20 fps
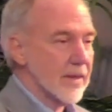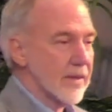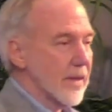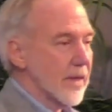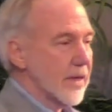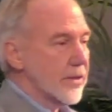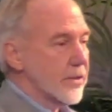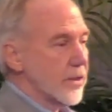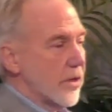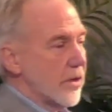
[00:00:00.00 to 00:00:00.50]

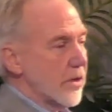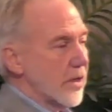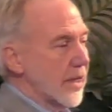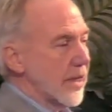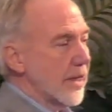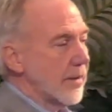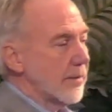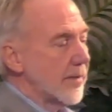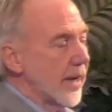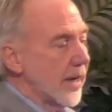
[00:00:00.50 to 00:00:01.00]
they're
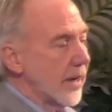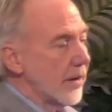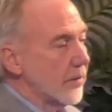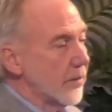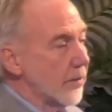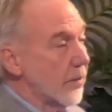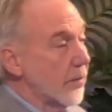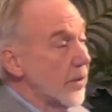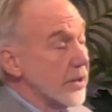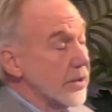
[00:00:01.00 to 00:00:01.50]
talking about
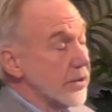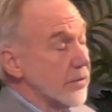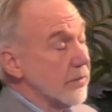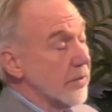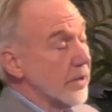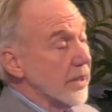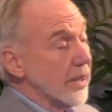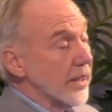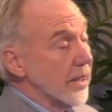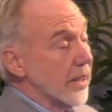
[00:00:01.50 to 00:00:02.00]
what's
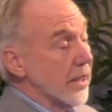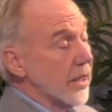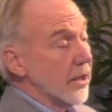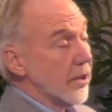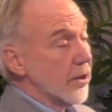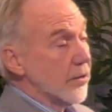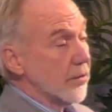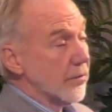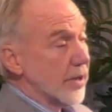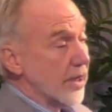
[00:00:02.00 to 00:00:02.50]
really a
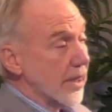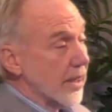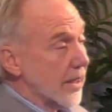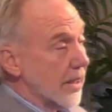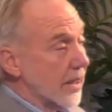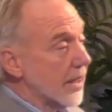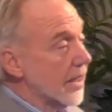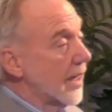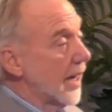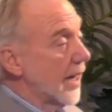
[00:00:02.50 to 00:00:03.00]

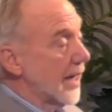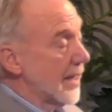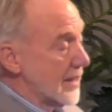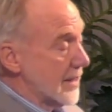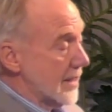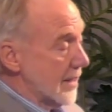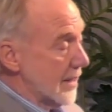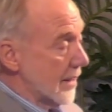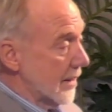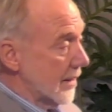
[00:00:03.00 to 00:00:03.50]
Greek
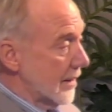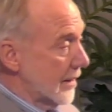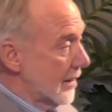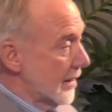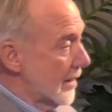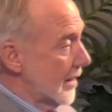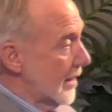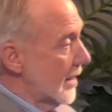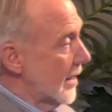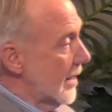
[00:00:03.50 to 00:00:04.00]
idea.
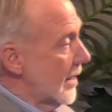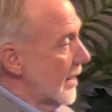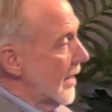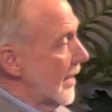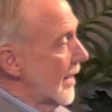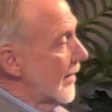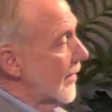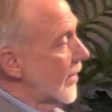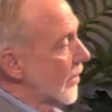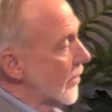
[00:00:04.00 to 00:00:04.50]

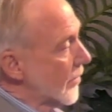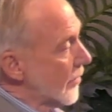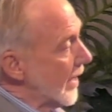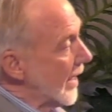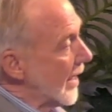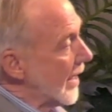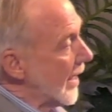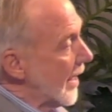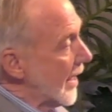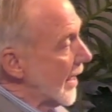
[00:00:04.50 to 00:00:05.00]
And the
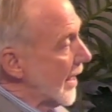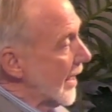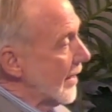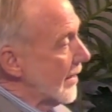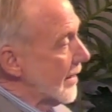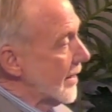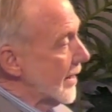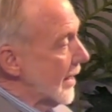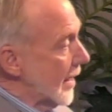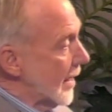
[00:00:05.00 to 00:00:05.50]
Greek
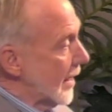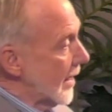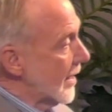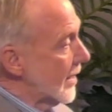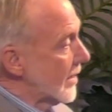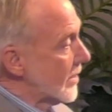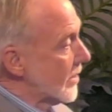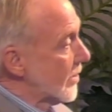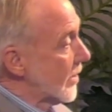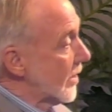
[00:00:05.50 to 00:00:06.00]
idea
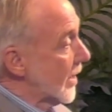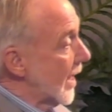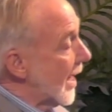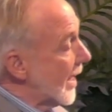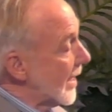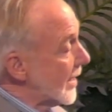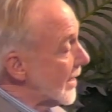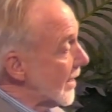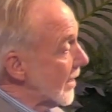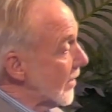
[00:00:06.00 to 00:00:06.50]
is the
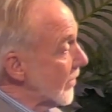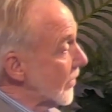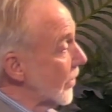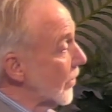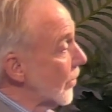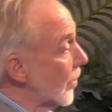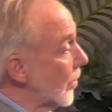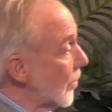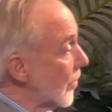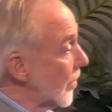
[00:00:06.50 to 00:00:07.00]
idea of the
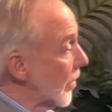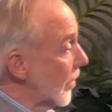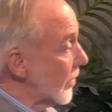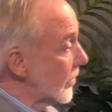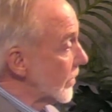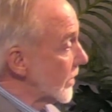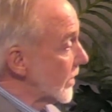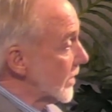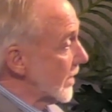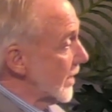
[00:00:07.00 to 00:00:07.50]

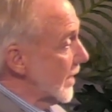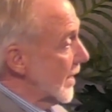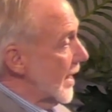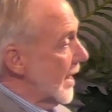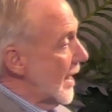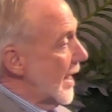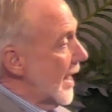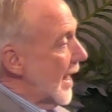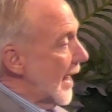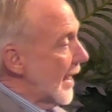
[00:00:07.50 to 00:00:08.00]
Logos.
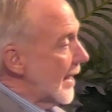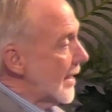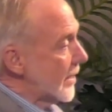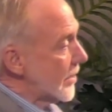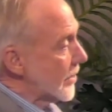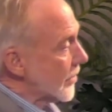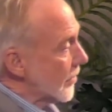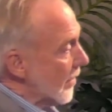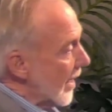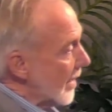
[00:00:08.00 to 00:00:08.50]
And
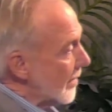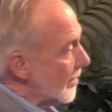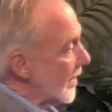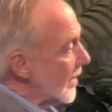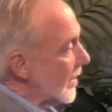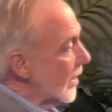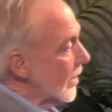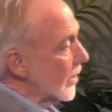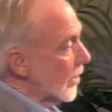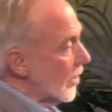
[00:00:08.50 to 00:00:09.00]

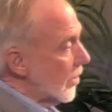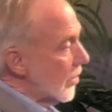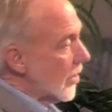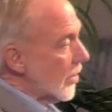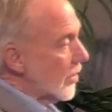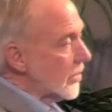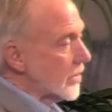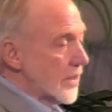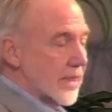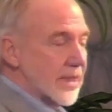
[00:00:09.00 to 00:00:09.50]
describing the
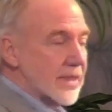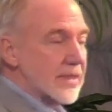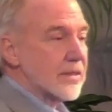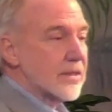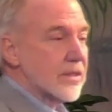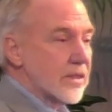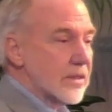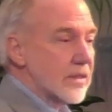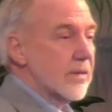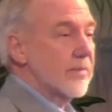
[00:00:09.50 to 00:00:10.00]
Logos is
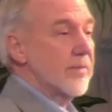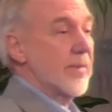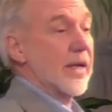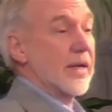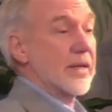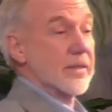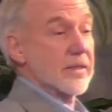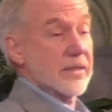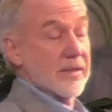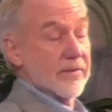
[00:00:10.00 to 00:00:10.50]
just
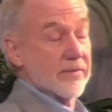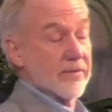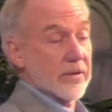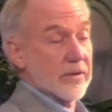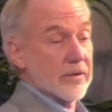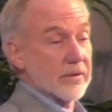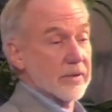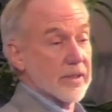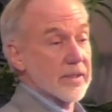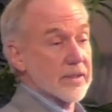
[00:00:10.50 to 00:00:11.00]
about as
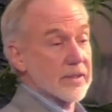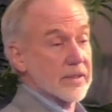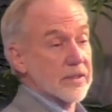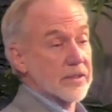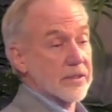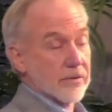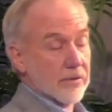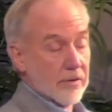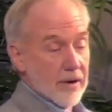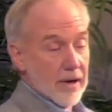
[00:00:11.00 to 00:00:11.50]
difficult as
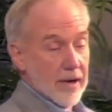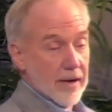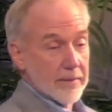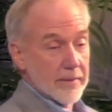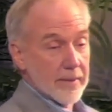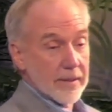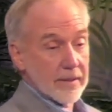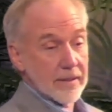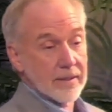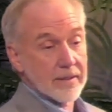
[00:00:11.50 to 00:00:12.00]

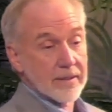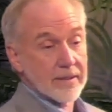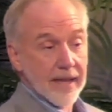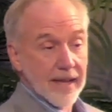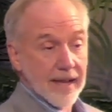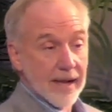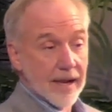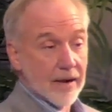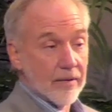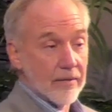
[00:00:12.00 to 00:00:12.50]
describing the
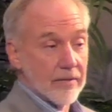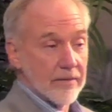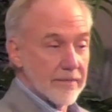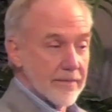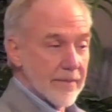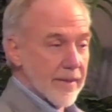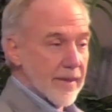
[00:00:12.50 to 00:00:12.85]
Tao,